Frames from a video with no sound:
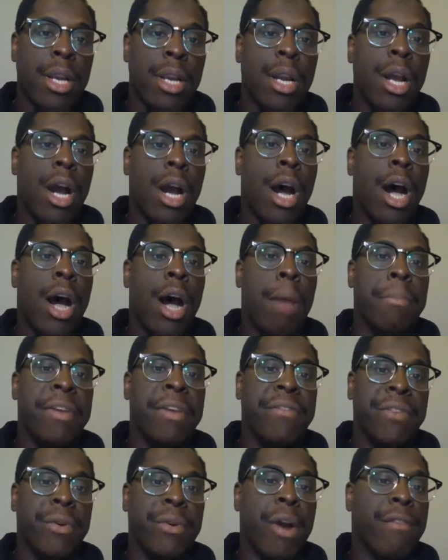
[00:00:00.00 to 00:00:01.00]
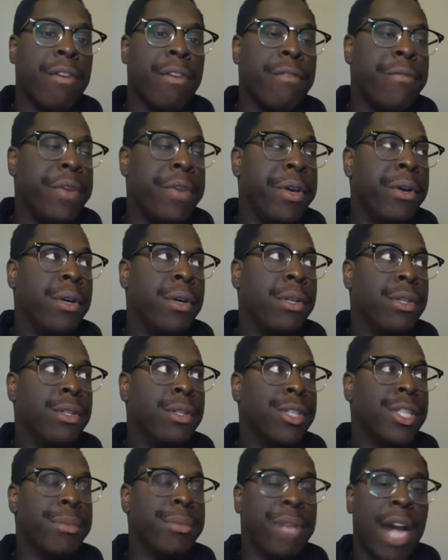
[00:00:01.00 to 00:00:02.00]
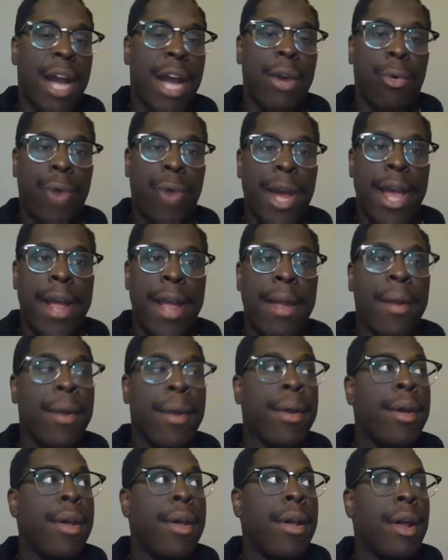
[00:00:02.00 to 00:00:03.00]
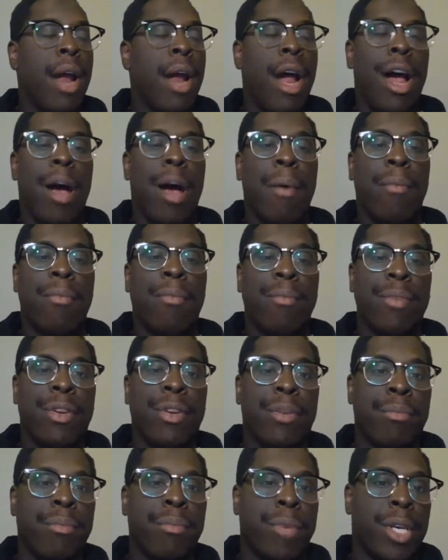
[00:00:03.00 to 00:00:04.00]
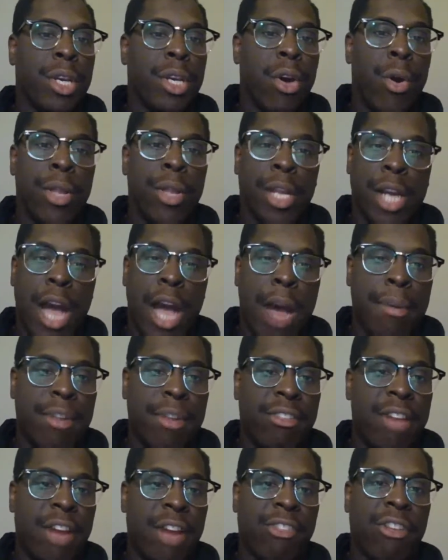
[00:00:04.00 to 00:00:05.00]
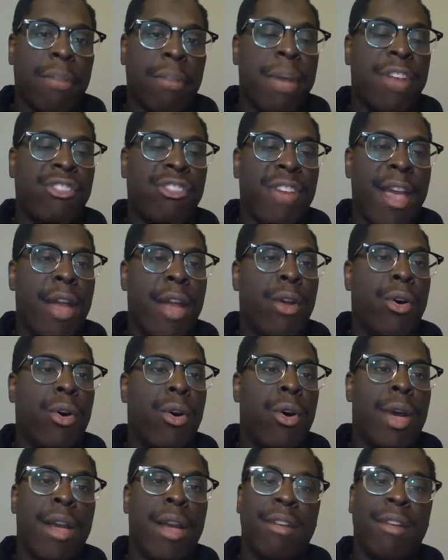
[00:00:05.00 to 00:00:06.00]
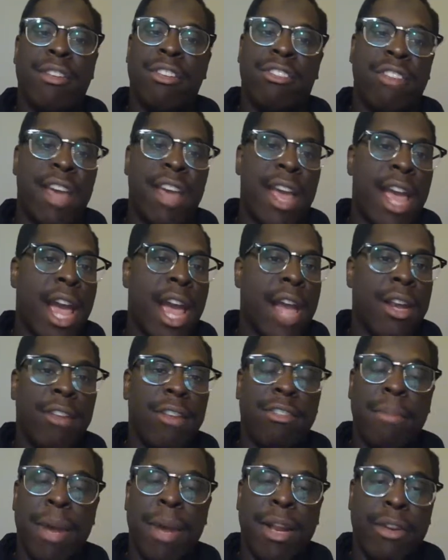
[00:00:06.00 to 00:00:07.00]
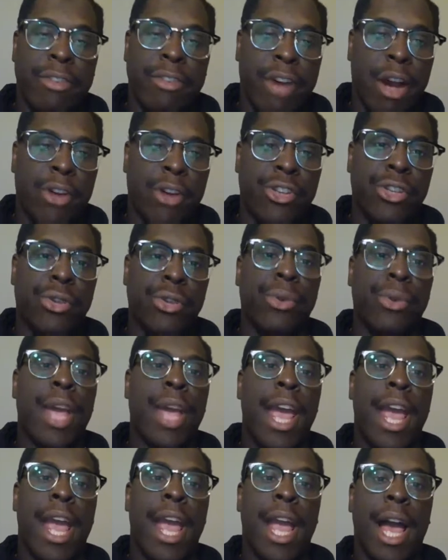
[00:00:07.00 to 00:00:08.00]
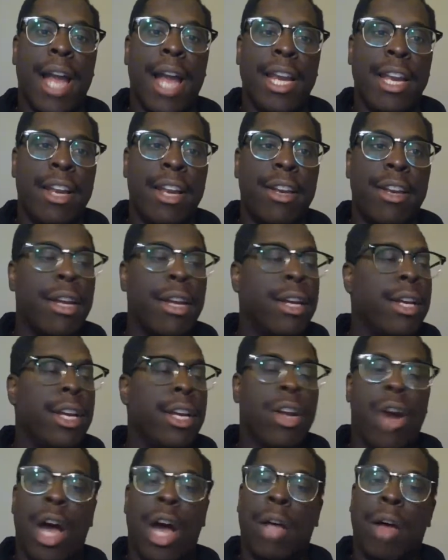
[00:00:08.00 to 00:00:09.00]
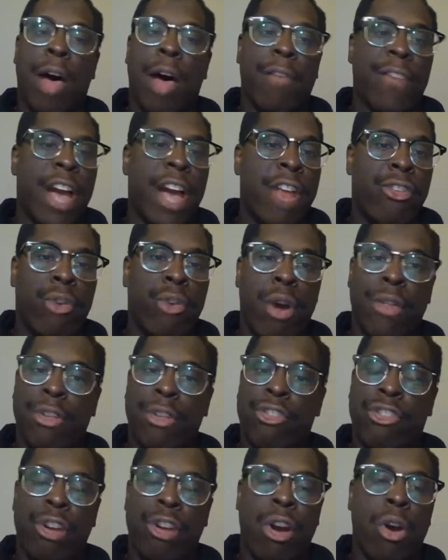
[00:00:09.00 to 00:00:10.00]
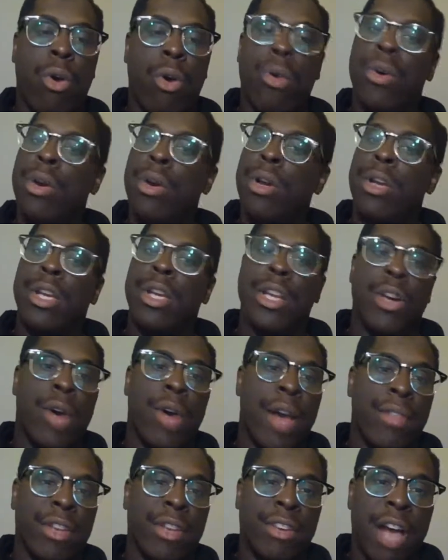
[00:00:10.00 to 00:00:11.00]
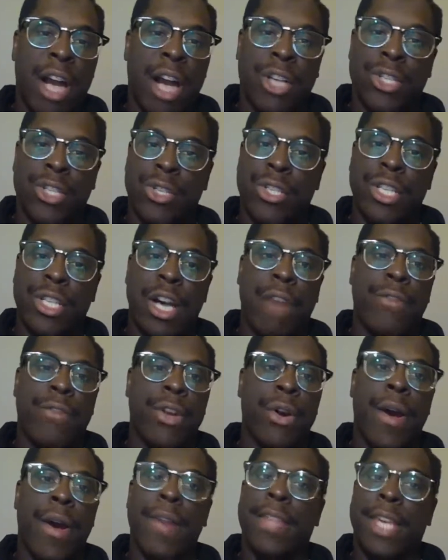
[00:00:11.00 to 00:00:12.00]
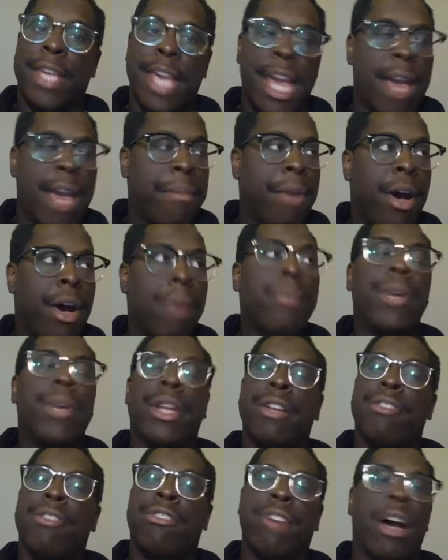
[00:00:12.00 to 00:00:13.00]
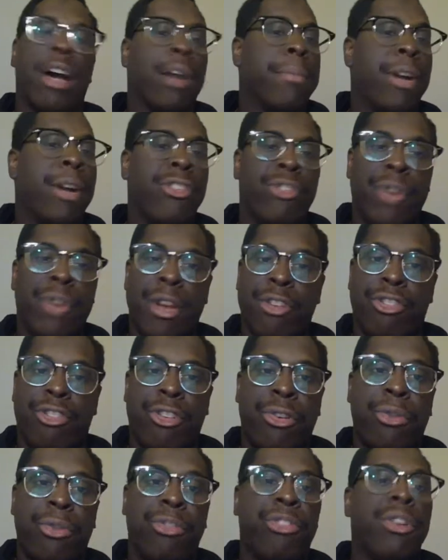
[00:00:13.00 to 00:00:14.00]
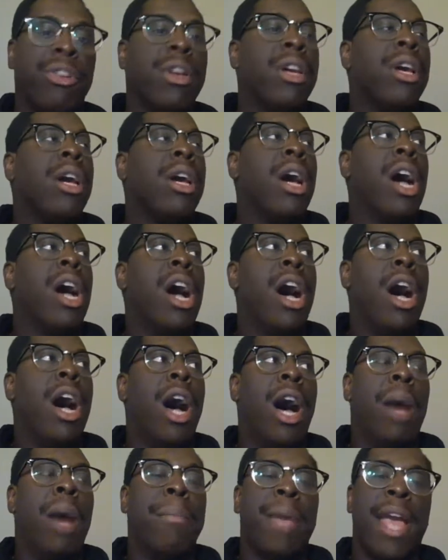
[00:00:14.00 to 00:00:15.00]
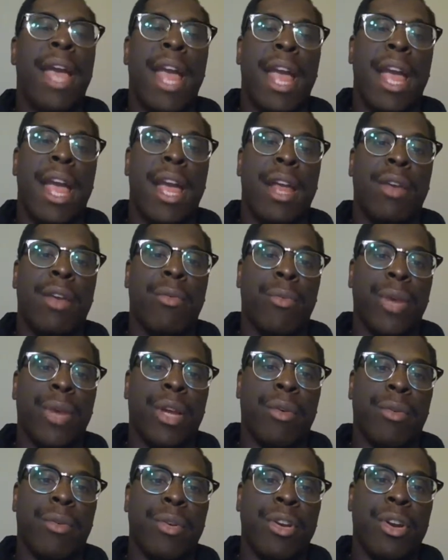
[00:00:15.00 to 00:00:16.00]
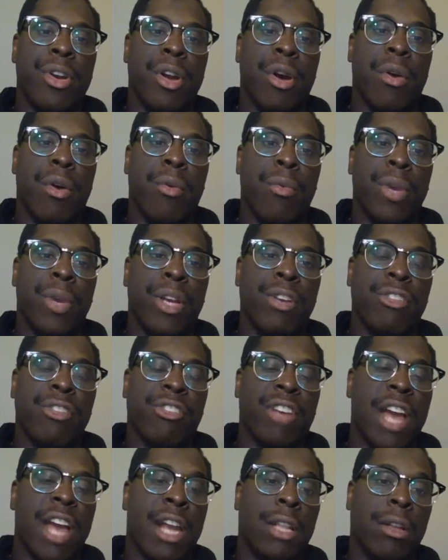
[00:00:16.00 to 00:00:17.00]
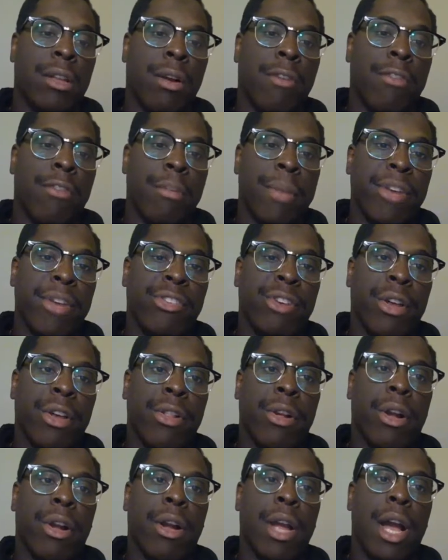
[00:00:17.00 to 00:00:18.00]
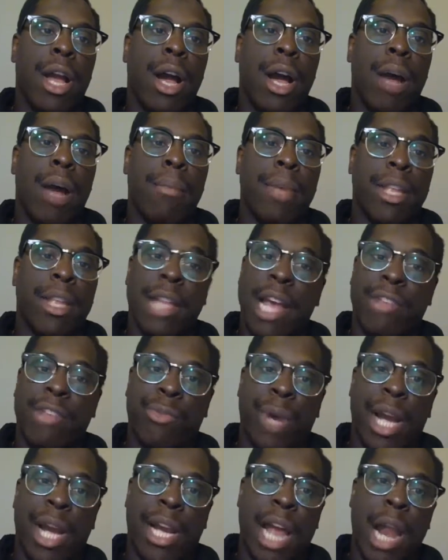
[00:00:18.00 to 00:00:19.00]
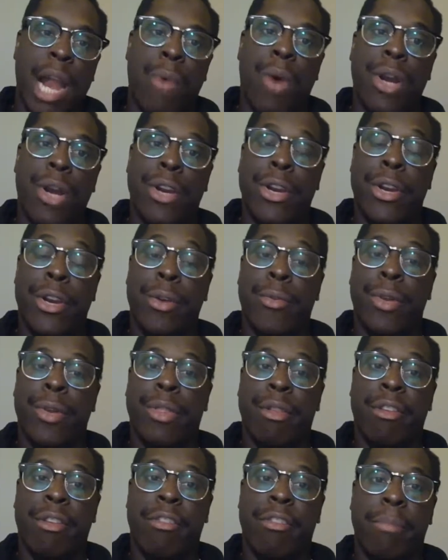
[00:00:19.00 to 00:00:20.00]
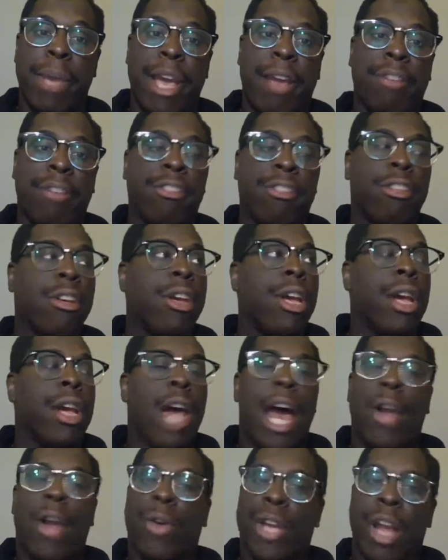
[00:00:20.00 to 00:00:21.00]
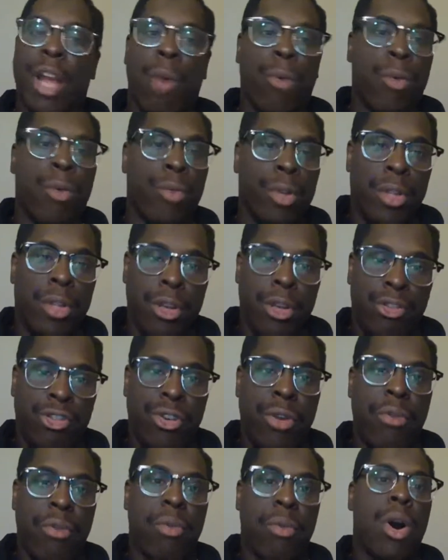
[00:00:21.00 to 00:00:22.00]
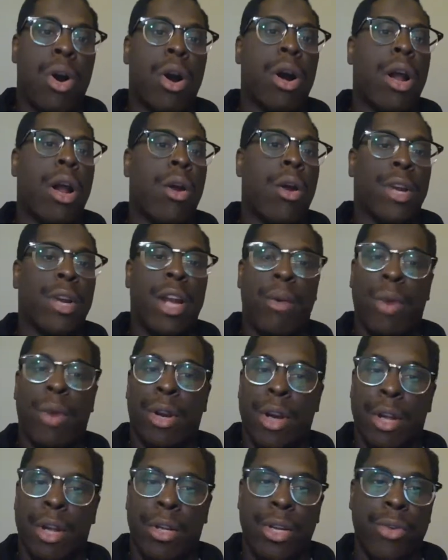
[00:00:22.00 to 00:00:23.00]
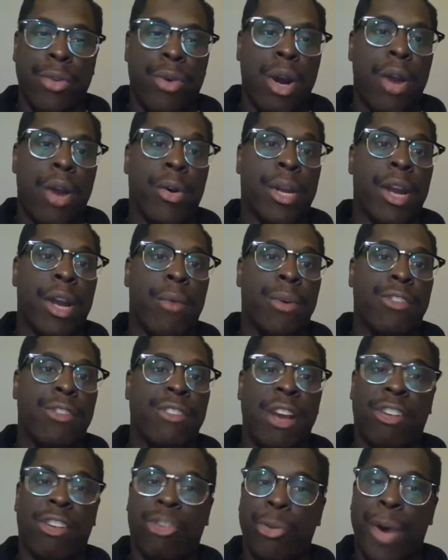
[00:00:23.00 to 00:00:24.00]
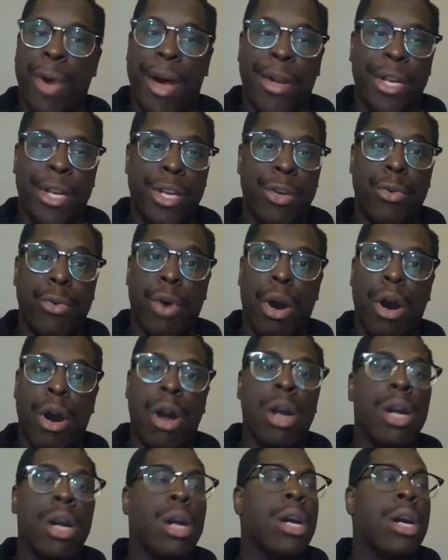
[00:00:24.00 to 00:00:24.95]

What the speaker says: If you ever feel some kind of way, go in the comment section of my channel and just say, hey, I need somebody to talk to. Hey, I need, I'll invite you on the show. You don't have to dox yourself. You don't have to cam up. We can just talk about your issues. And we can just kind of learn from each other. And that's what I kind of wanted to do with this space. I don't care what religion you are. I don't care what color you are. I don't care what sexuality you are.